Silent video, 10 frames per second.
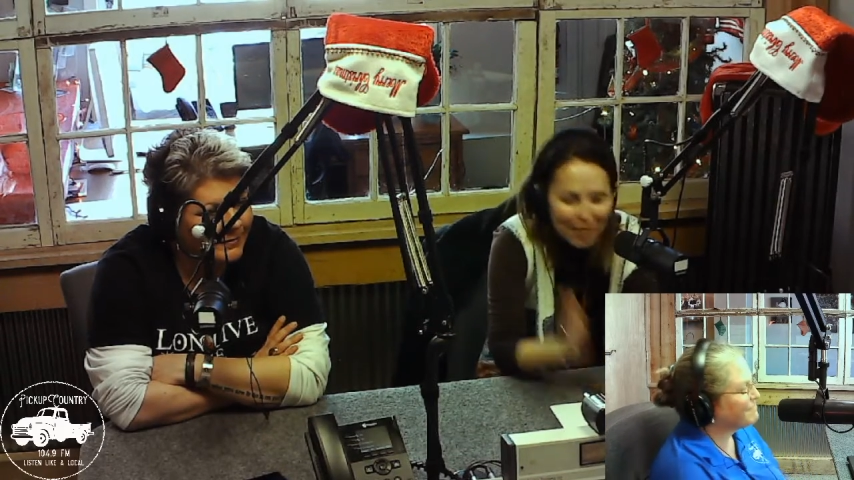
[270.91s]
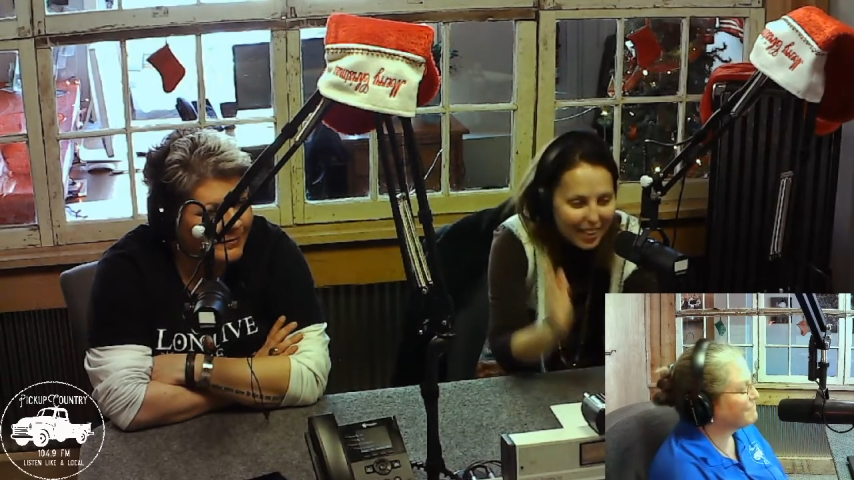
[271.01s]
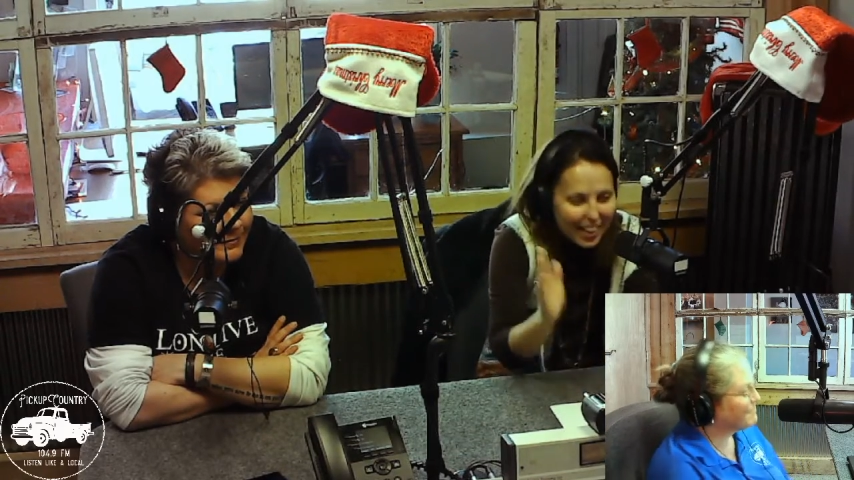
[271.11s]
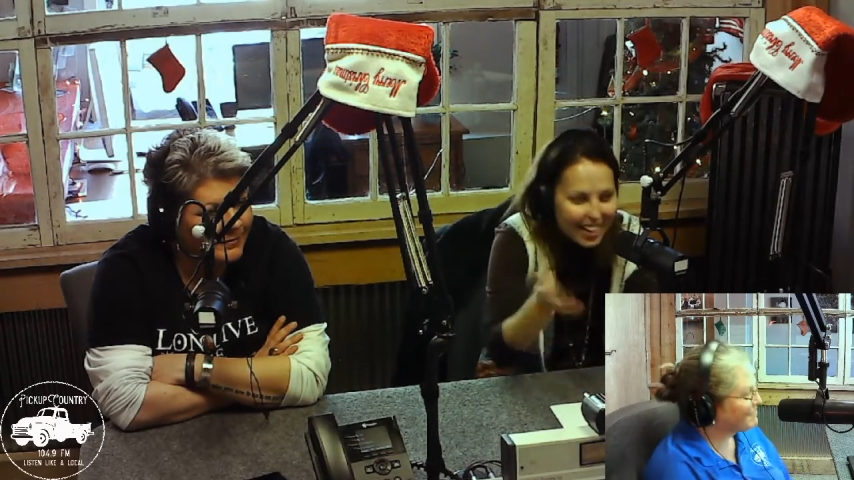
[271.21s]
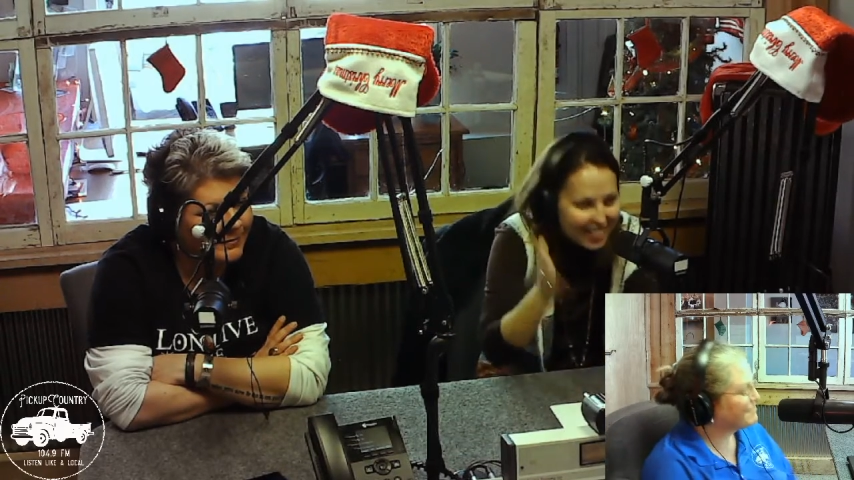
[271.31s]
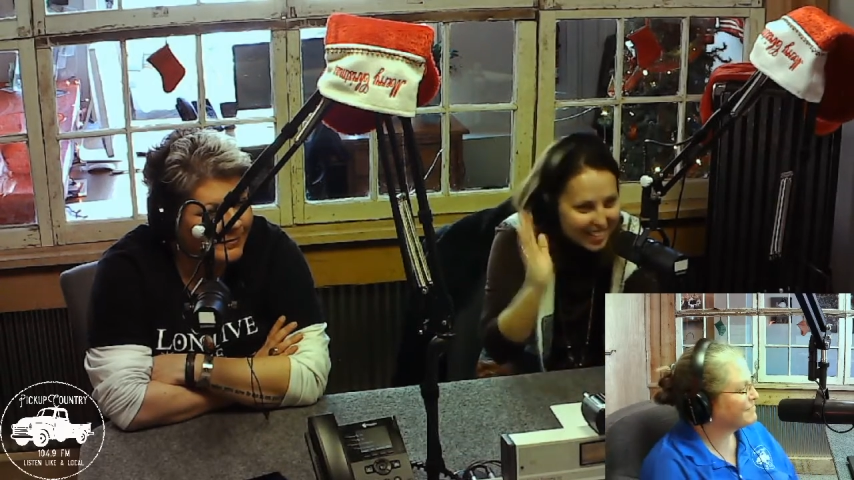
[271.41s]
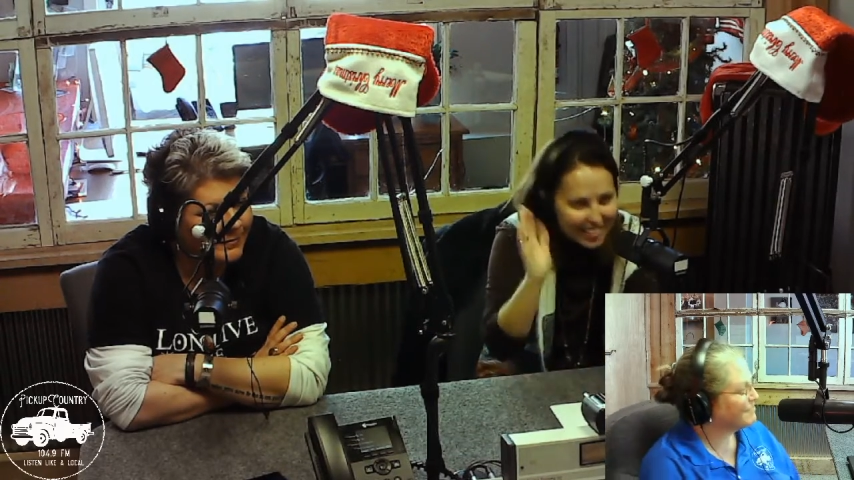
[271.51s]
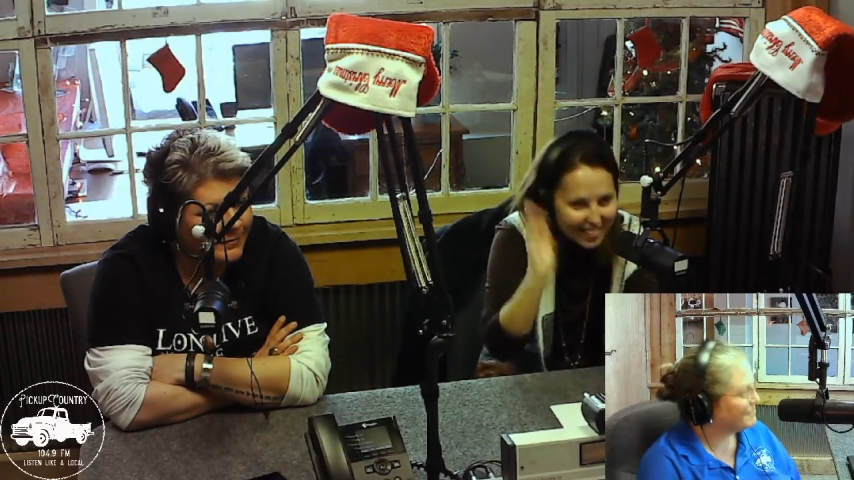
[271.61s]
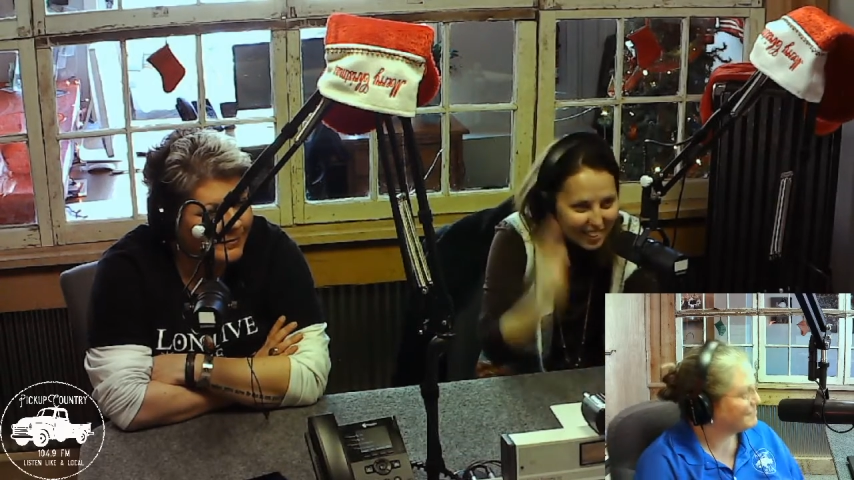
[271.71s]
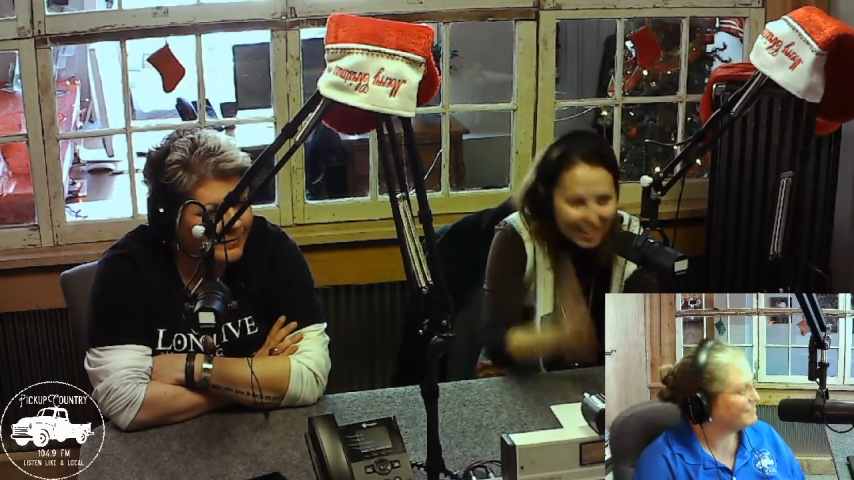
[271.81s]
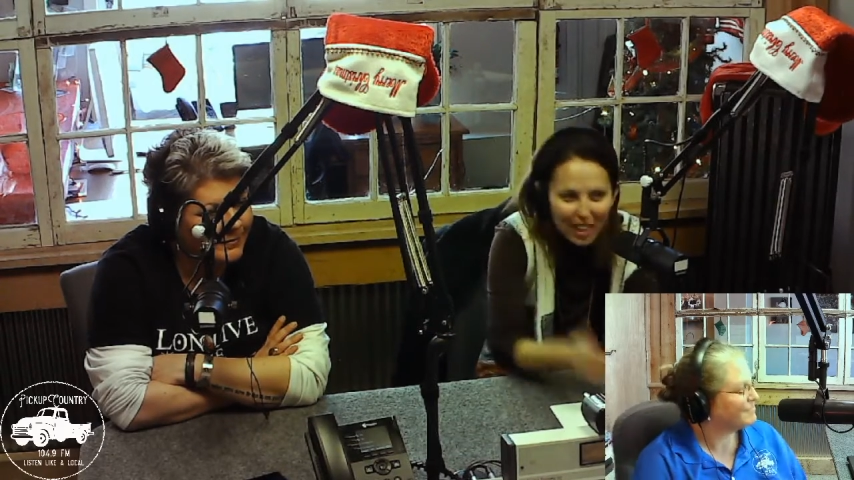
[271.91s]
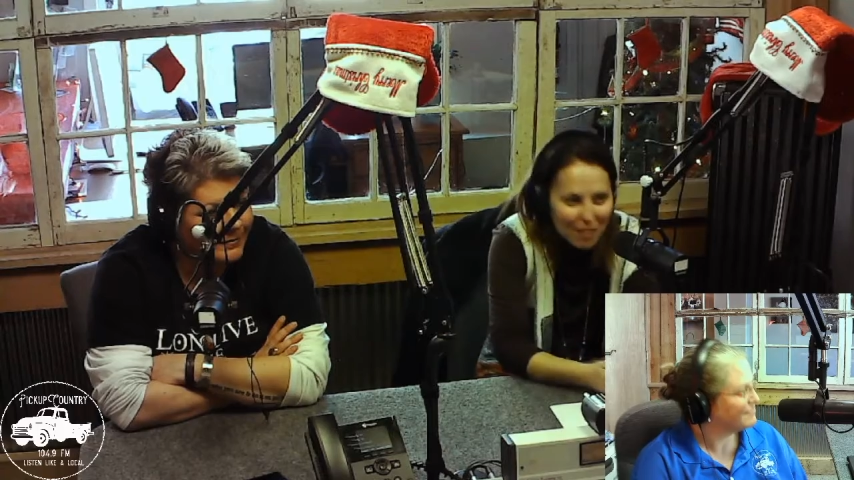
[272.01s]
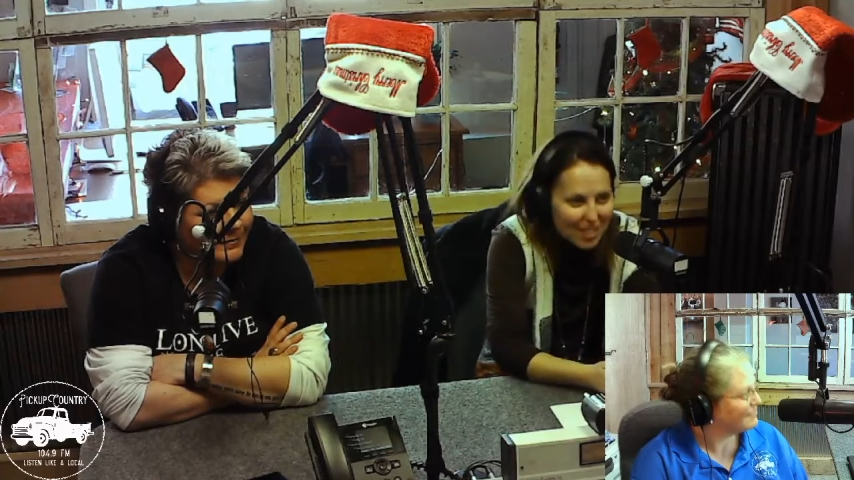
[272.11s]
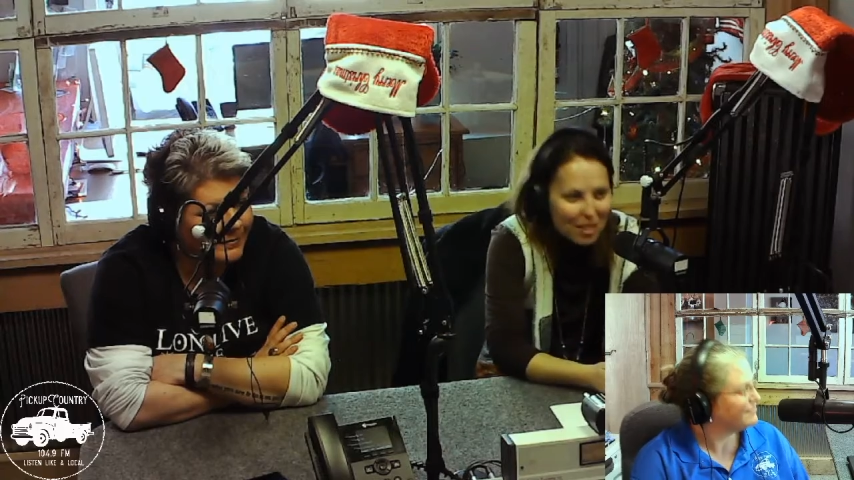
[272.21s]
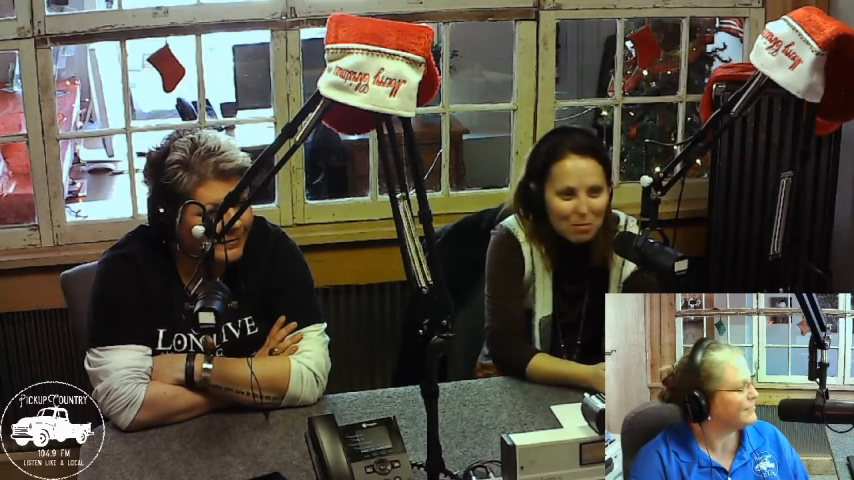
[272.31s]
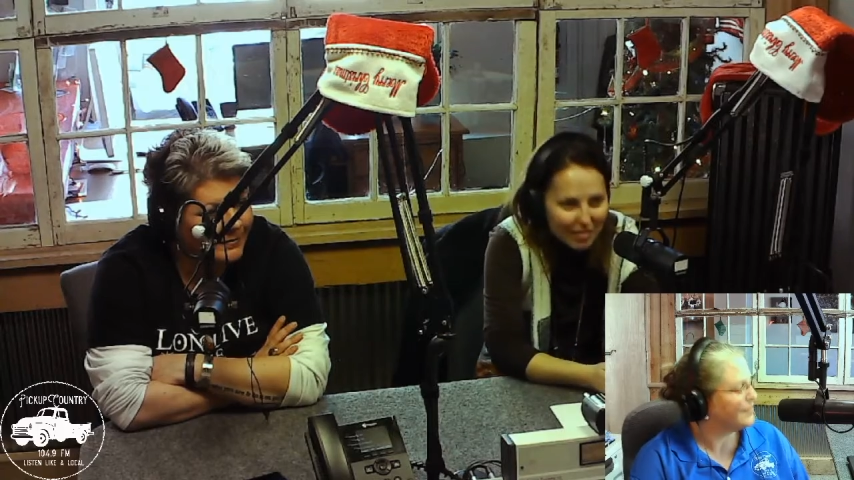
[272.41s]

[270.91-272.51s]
dad's. You can't miss him. He'll